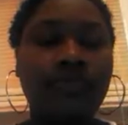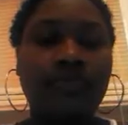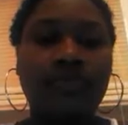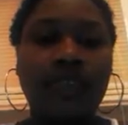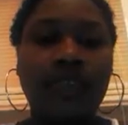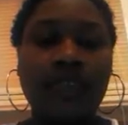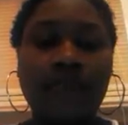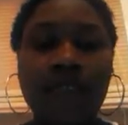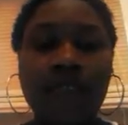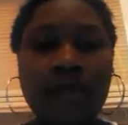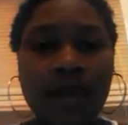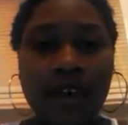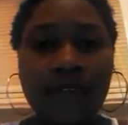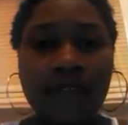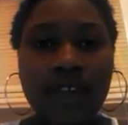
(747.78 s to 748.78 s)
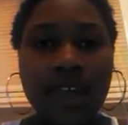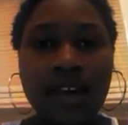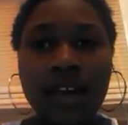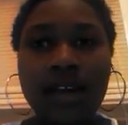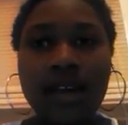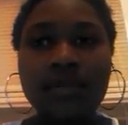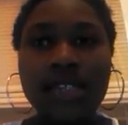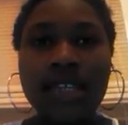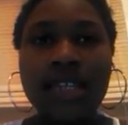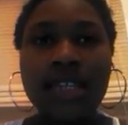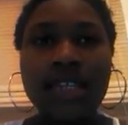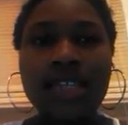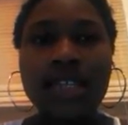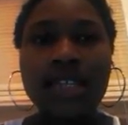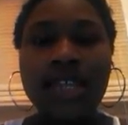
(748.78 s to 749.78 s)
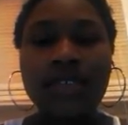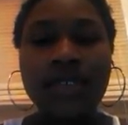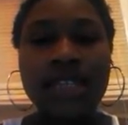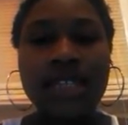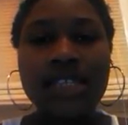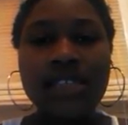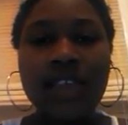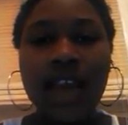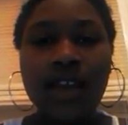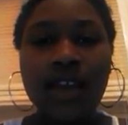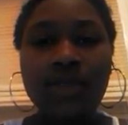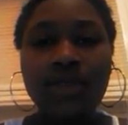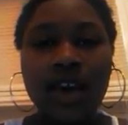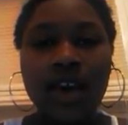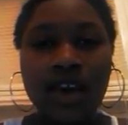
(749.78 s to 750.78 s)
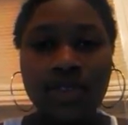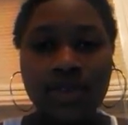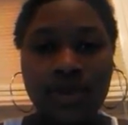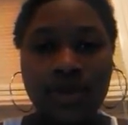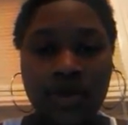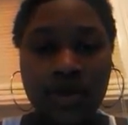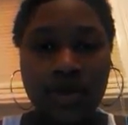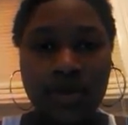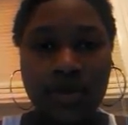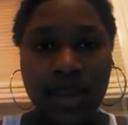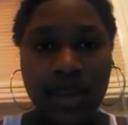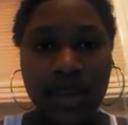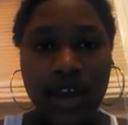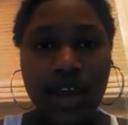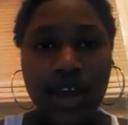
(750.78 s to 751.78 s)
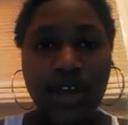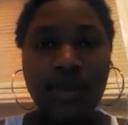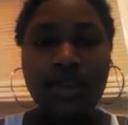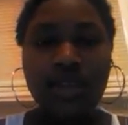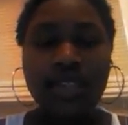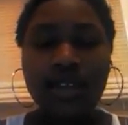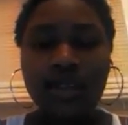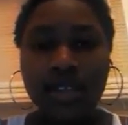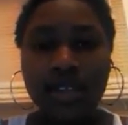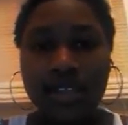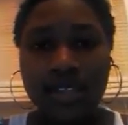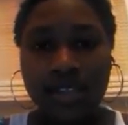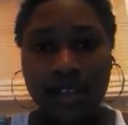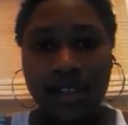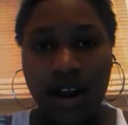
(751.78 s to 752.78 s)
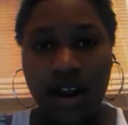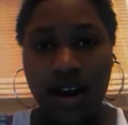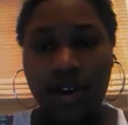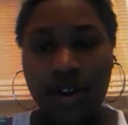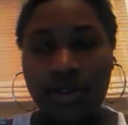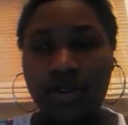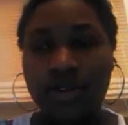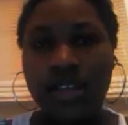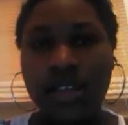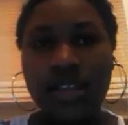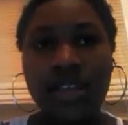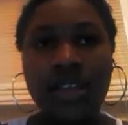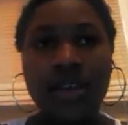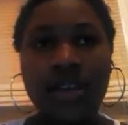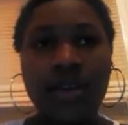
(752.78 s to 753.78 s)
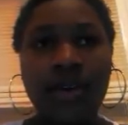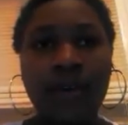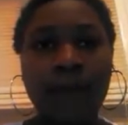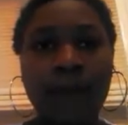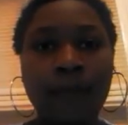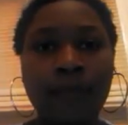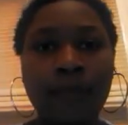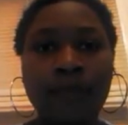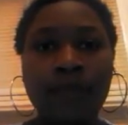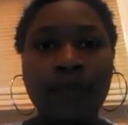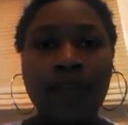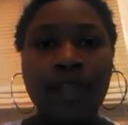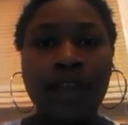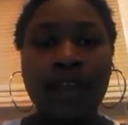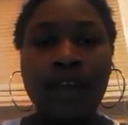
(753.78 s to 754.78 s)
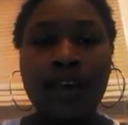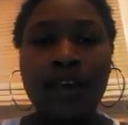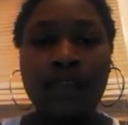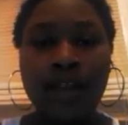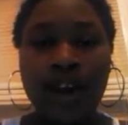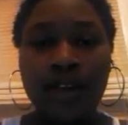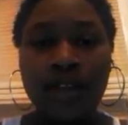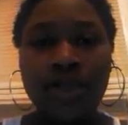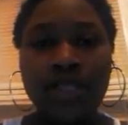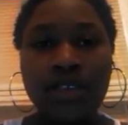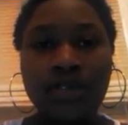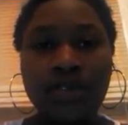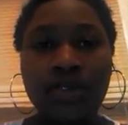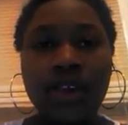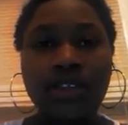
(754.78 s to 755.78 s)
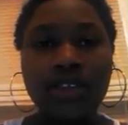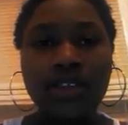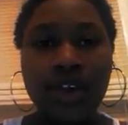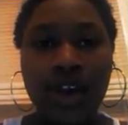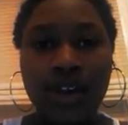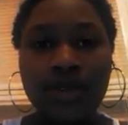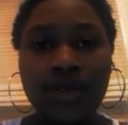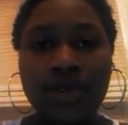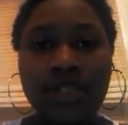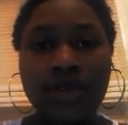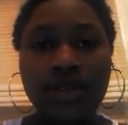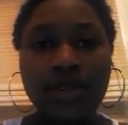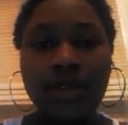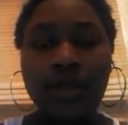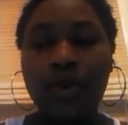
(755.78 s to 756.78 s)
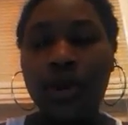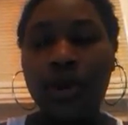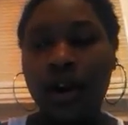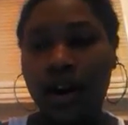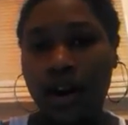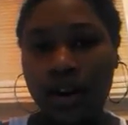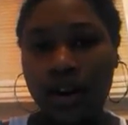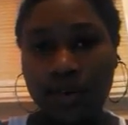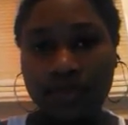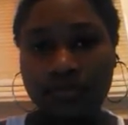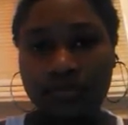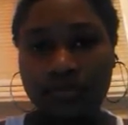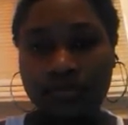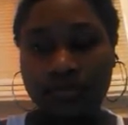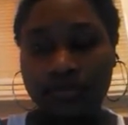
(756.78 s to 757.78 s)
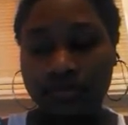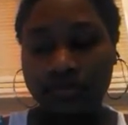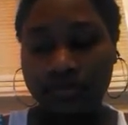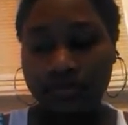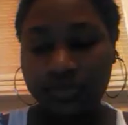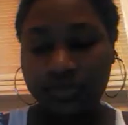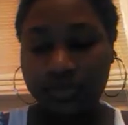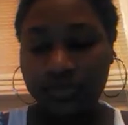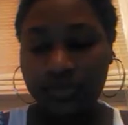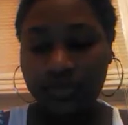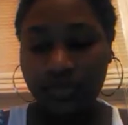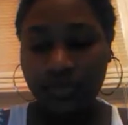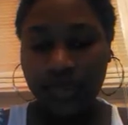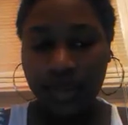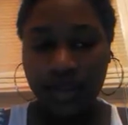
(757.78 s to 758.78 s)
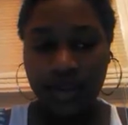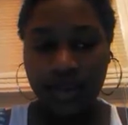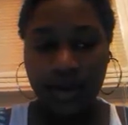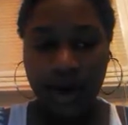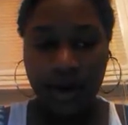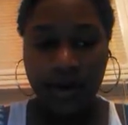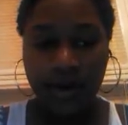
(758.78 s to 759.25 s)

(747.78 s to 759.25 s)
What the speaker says: the female figure comes in and says, well, this is how you talk to a woman. You still listen to her. You still care for her. You still nurture her. You still support her. You know,